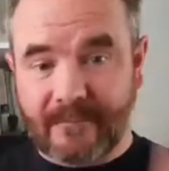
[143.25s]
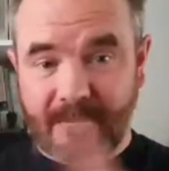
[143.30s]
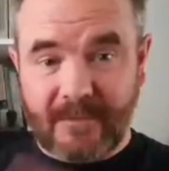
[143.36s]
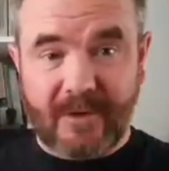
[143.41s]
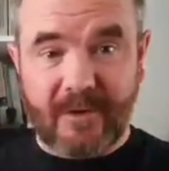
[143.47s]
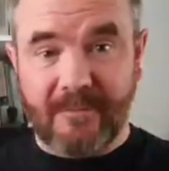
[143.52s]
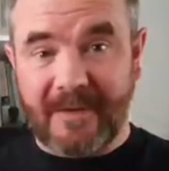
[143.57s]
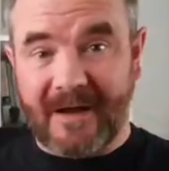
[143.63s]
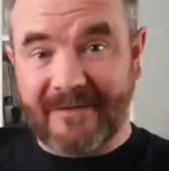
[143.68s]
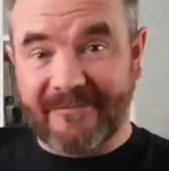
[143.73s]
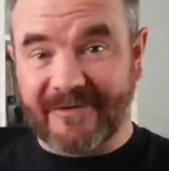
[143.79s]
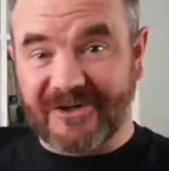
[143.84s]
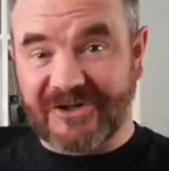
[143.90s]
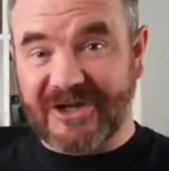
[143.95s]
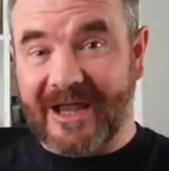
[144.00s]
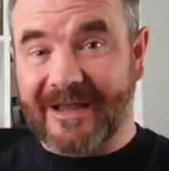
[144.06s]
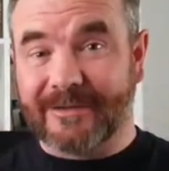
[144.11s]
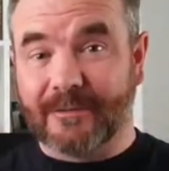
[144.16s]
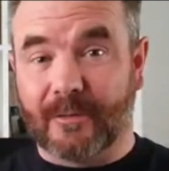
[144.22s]
Come back for the
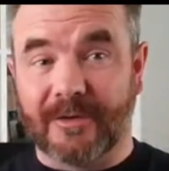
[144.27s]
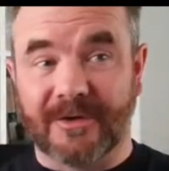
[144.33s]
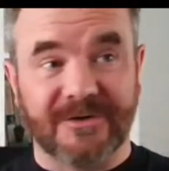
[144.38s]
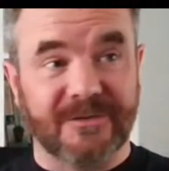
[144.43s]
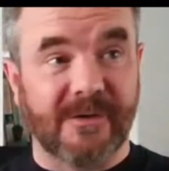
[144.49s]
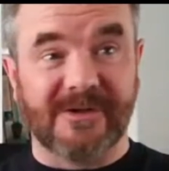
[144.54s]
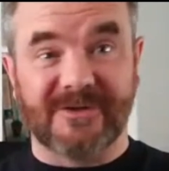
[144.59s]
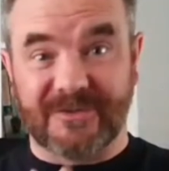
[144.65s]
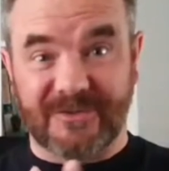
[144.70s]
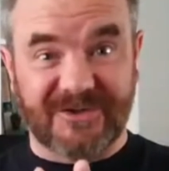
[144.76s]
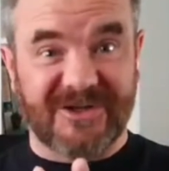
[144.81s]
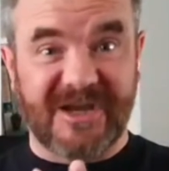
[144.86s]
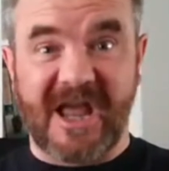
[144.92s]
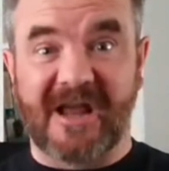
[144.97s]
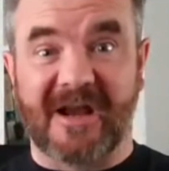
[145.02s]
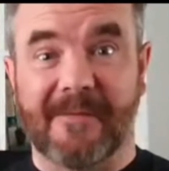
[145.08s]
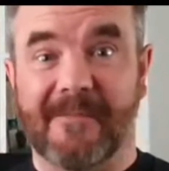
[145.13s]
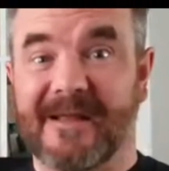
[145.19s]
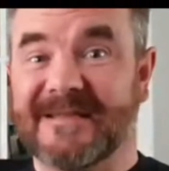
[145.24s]
second one as well. So there's
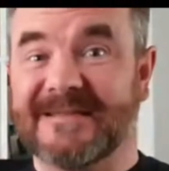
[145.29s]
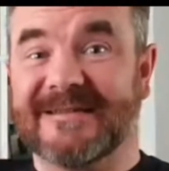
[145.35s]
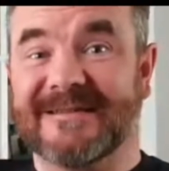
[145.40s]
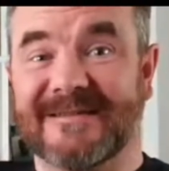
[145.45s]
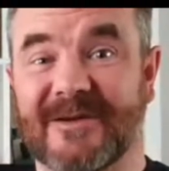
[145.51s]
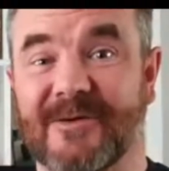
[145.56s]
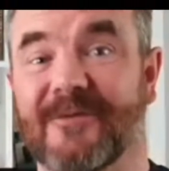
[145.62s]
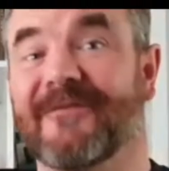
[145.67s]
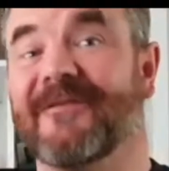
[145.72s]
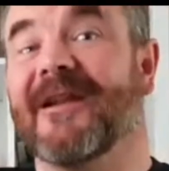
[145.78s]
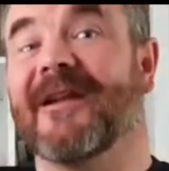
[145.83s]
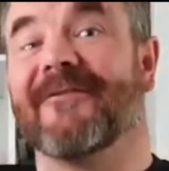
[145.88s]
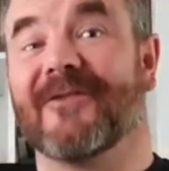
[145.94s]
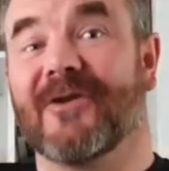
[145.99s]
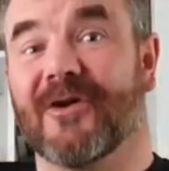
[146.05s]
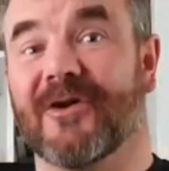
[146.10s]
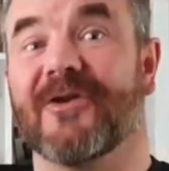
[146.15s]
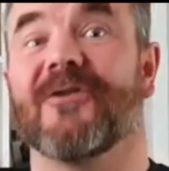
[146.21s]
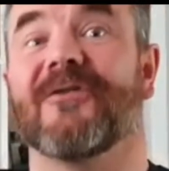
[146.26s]
Nekromantik 2 if you haven't
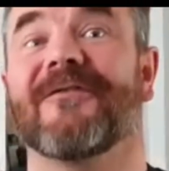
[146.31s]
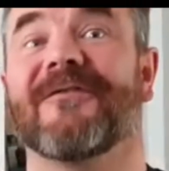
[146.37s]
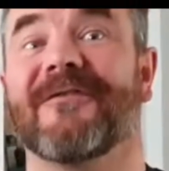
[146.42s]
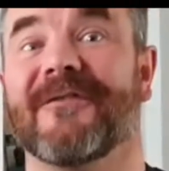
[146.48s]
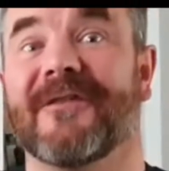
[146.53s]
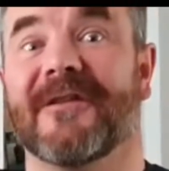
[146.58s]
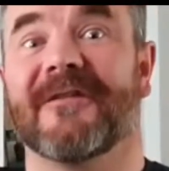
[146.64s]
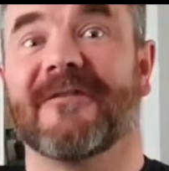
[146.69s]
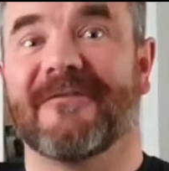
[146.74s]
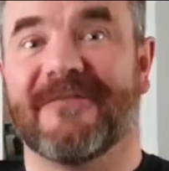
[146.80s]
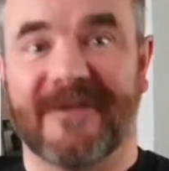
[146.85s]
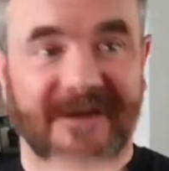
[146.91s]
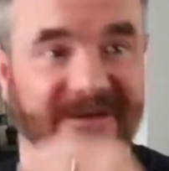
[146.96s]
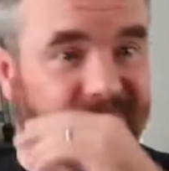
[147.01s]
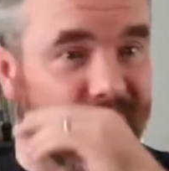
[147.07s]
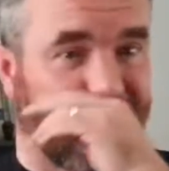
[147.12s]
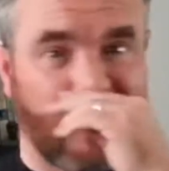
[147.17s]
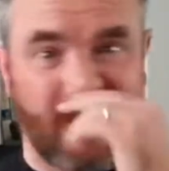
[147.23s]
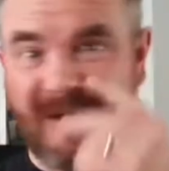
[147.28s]
got enough of it in the first
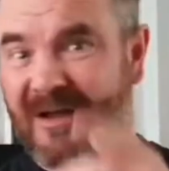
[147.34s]
one.